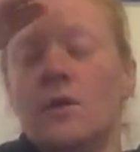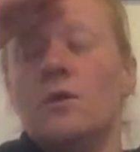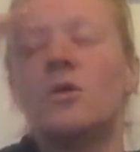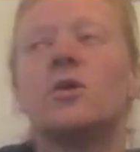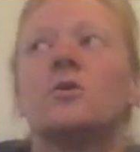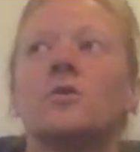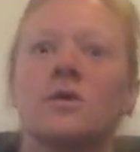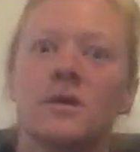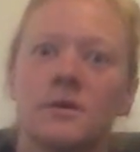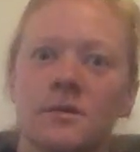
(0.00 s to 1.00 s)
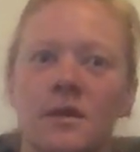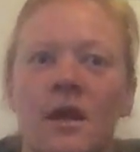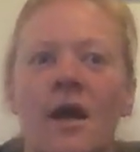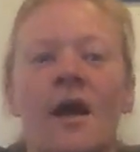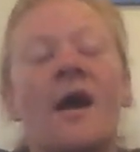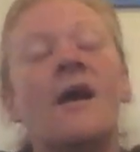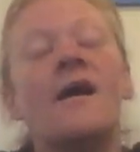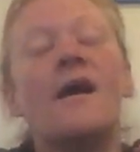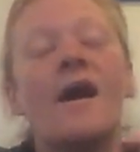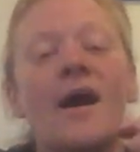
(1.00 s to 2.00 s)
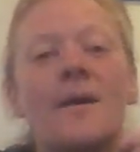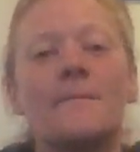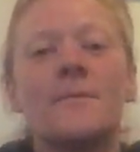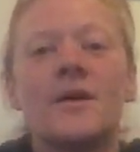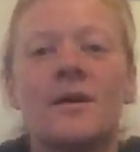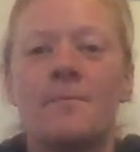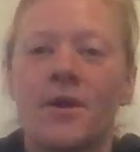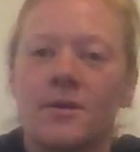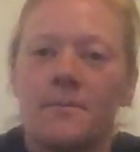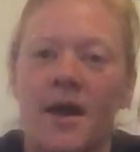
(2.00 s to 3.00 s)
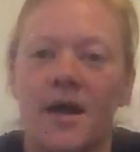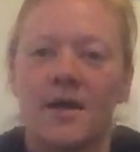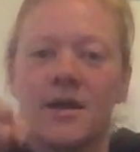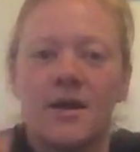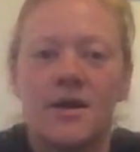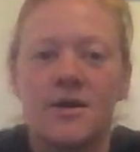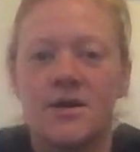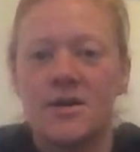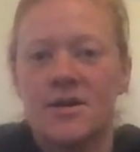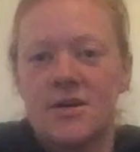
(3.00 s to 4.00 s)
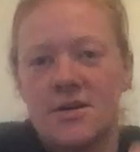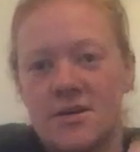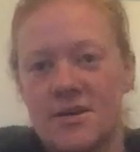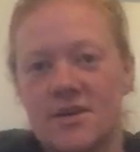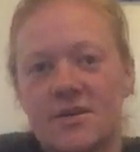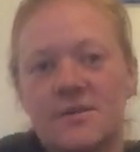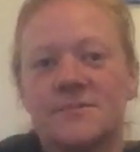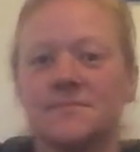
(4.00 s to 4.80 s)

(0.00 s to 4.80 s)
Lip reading: Whew. I'm gonna park my car.